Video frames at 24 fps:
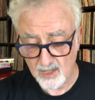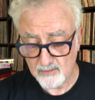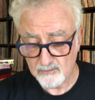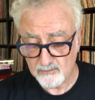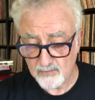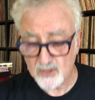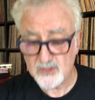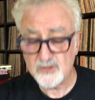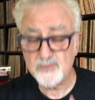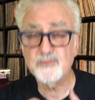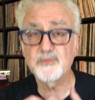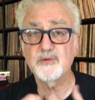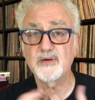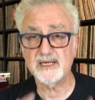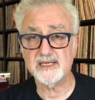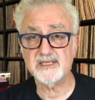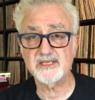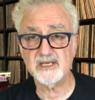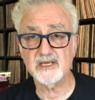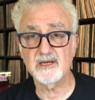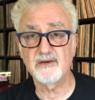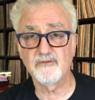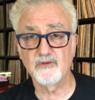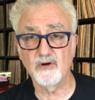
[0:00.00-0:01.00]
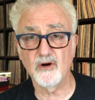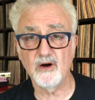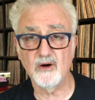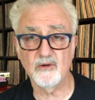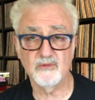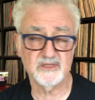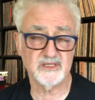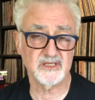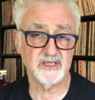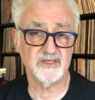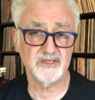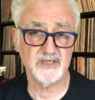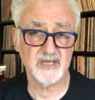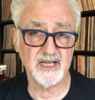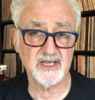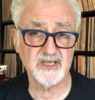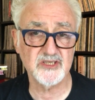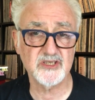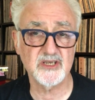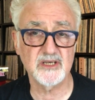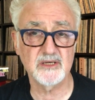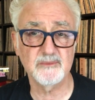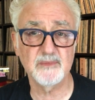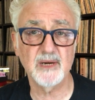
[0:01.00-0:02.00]
Most pressing of all was the
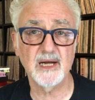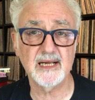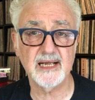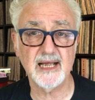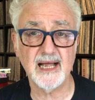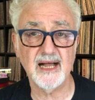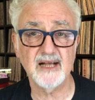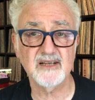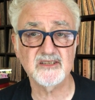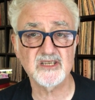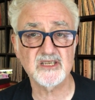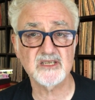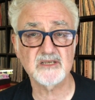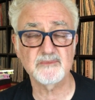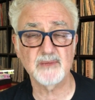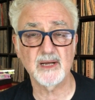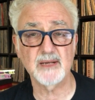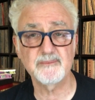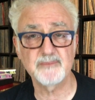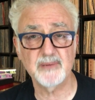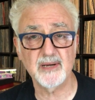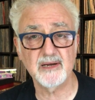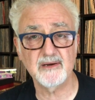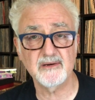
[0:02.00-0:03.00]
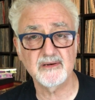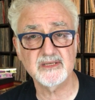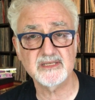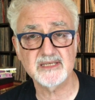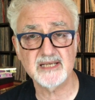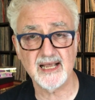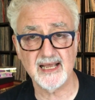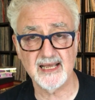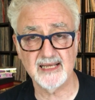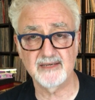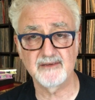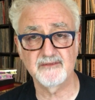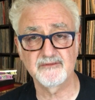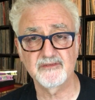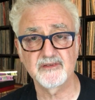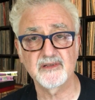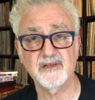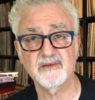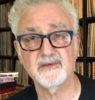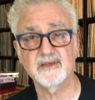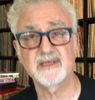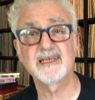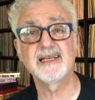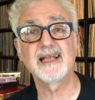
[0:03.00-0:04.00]
tension in my house as my parents headed for
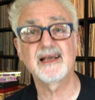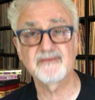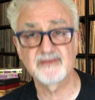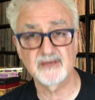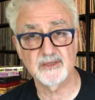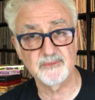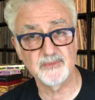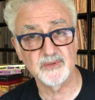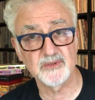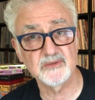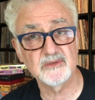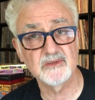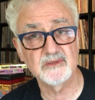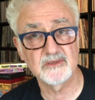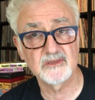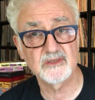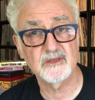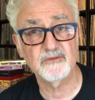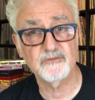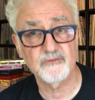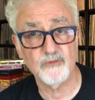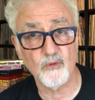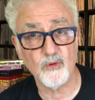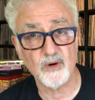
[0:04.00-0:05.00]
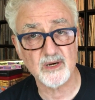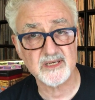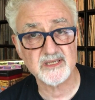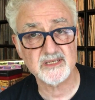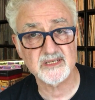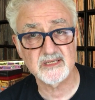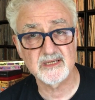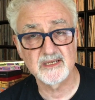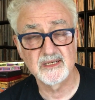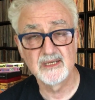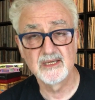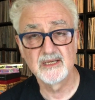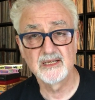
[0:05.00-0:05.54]
their inevitable divorce.